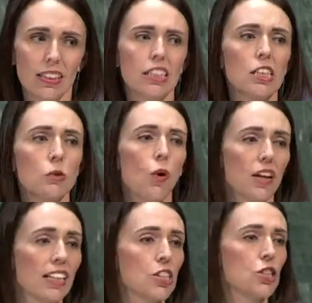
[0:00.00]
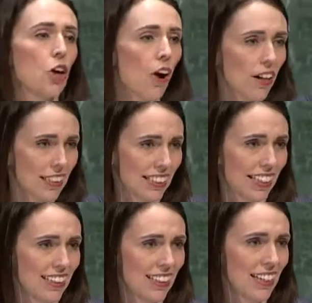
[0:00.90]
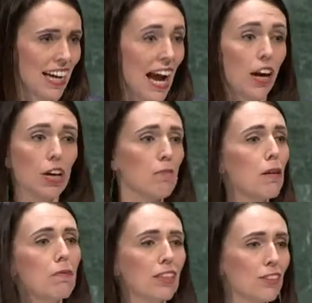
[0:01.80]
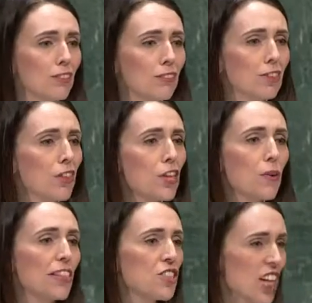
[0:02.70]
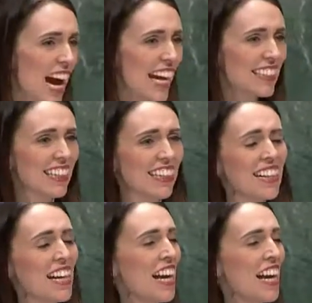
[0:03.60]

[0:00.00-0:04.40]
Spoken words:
This is what historically our commitment to the UN Charter